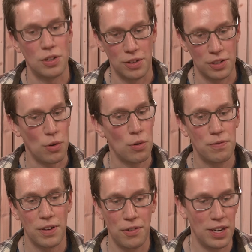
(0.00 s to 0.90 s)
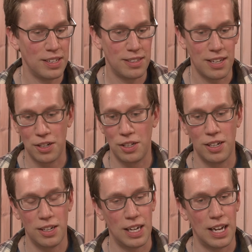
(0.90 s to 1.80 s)
there's a whole fundraising
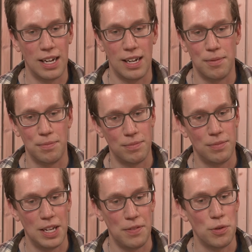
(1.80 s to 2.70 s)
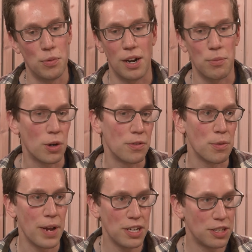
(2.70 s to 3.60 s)
section. Um, if you wanted more
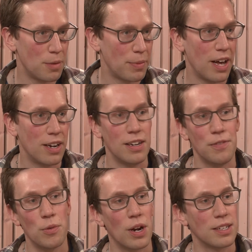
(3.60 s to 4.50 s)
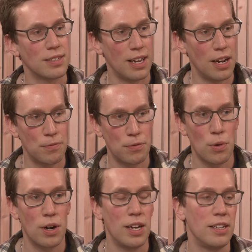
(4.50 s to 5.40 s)
information about it, if you want to sign up
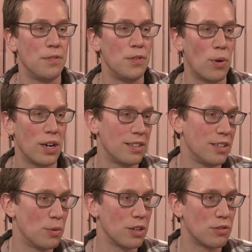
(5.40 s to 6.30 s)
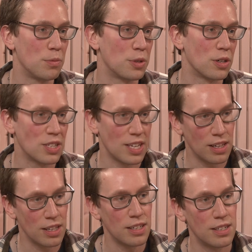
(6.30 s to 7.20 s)
for it, if you want to see what groups are
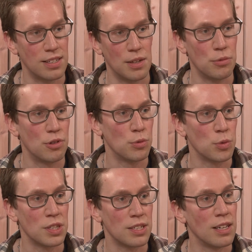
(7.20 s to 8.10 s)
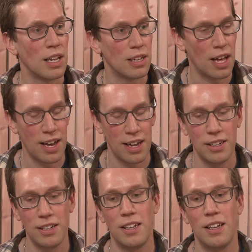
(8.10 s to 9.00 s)
selling, because some groups will sell
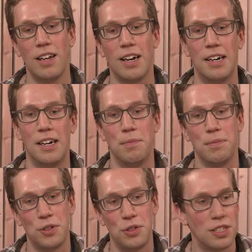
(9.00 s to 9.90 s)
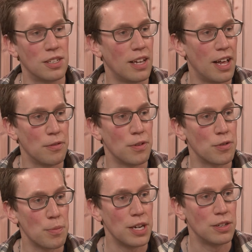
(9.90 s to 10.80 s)
online, mm -hmm. um, there's just a lot of
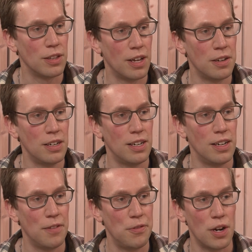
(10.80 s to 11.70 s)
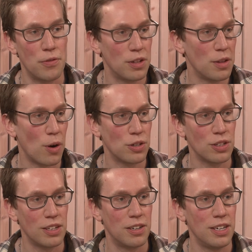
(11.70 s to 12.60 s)
information there. And if you're ever in the
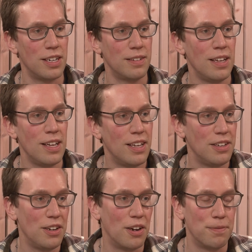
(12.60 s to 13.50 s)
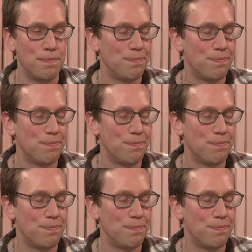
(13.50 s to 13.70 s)
Marshall area, you know,